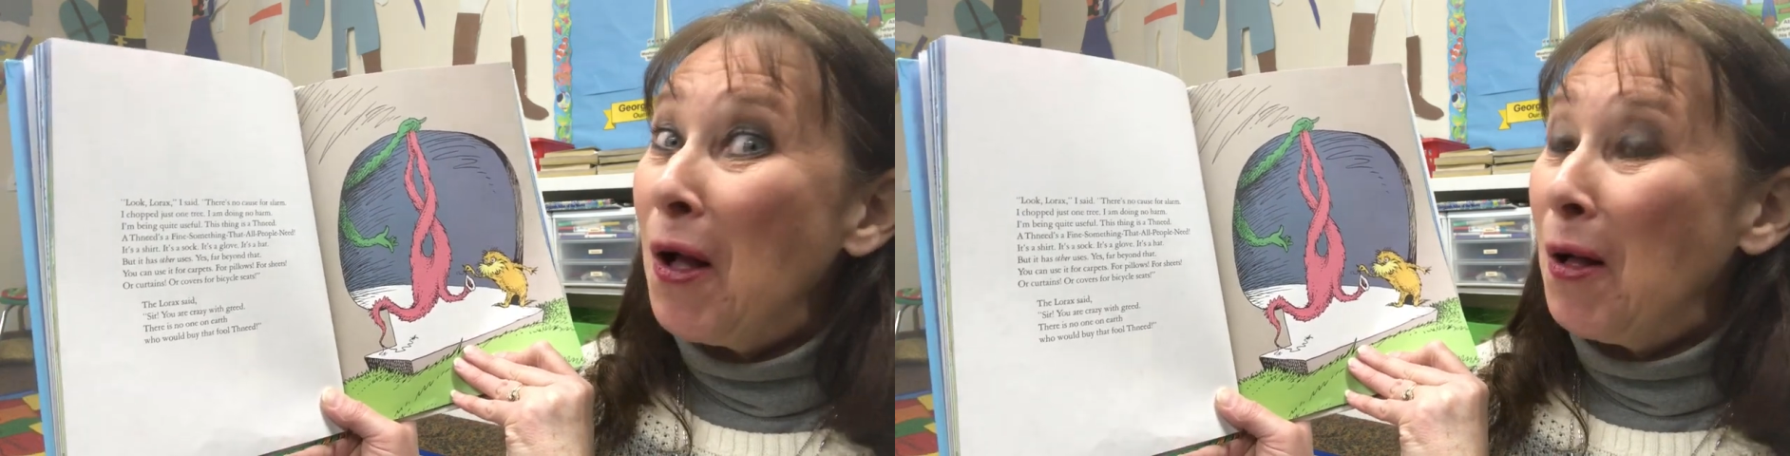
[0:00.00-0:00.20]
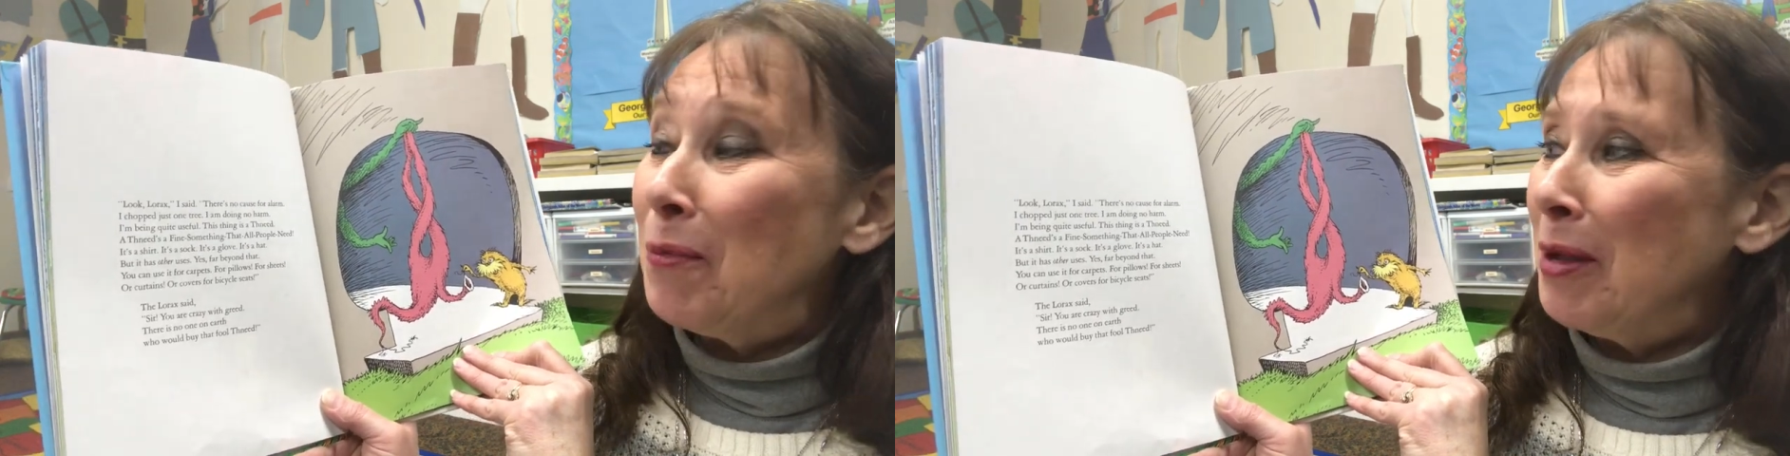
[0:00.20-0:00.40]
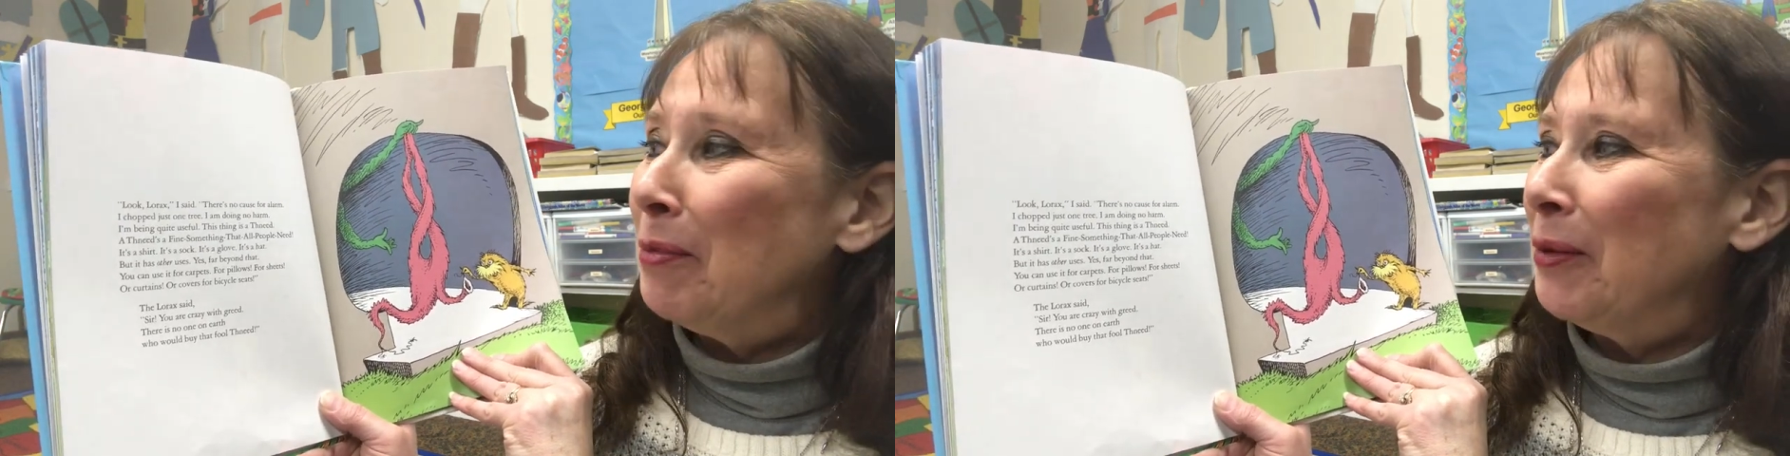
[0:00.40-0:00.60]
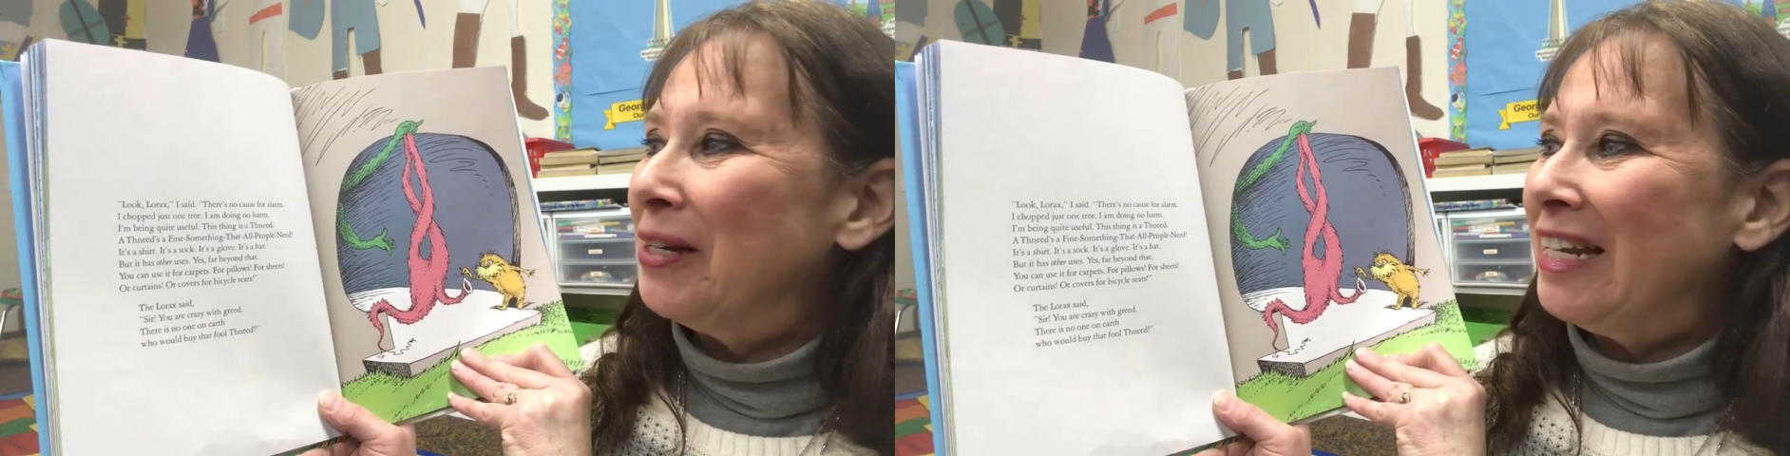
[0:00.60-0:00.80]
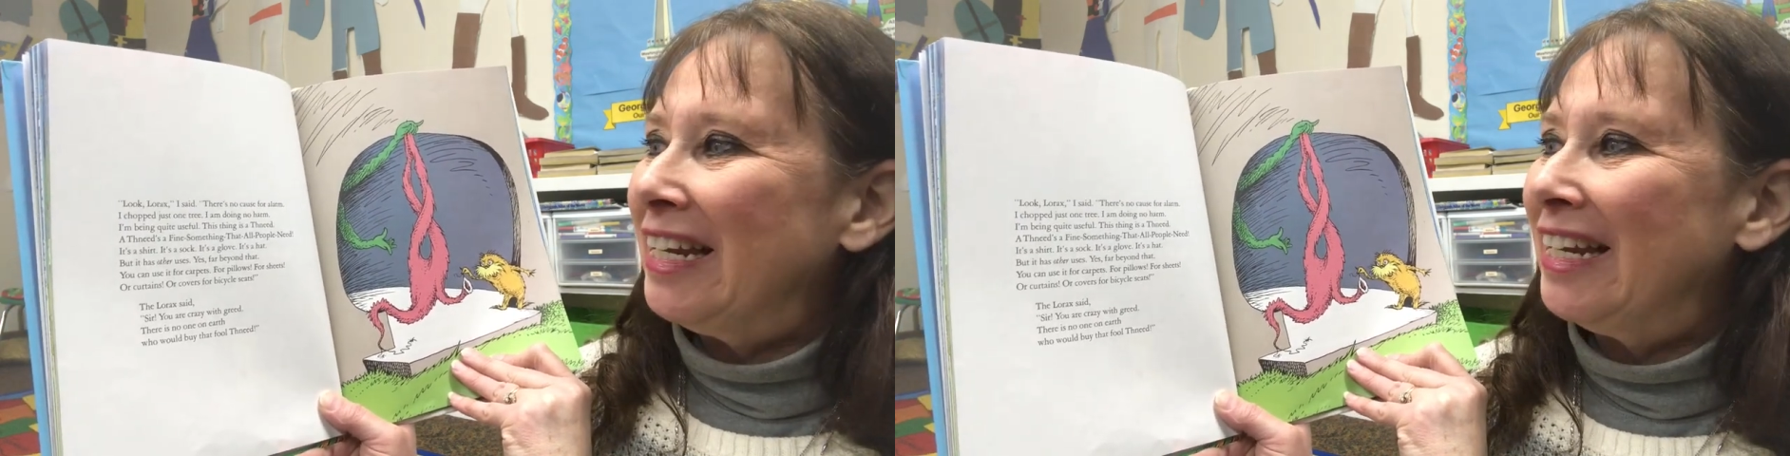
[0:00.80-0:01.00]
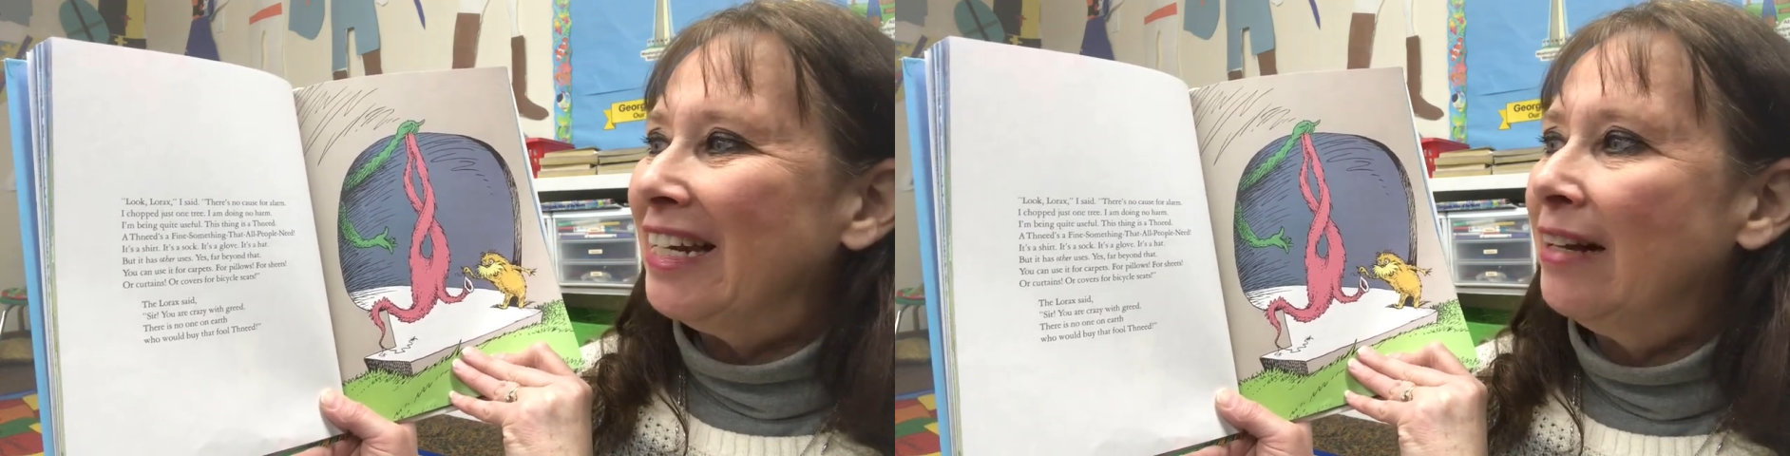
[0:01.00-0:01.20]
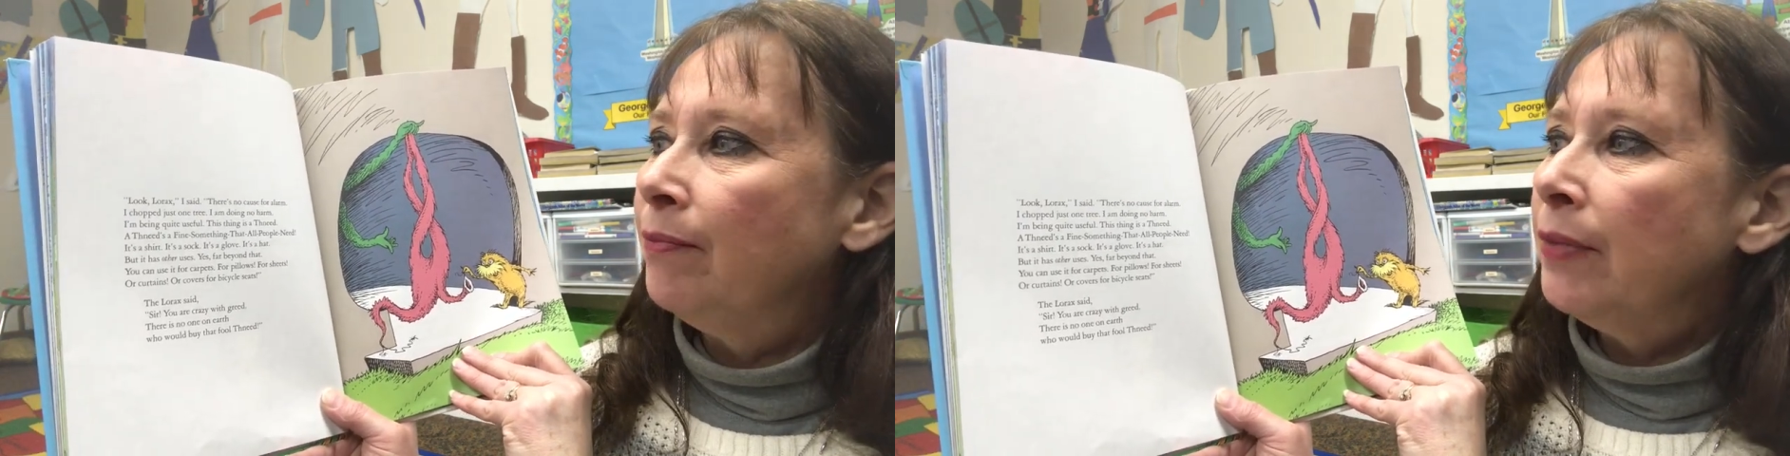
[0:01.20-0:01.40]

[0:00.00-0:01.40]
all people need.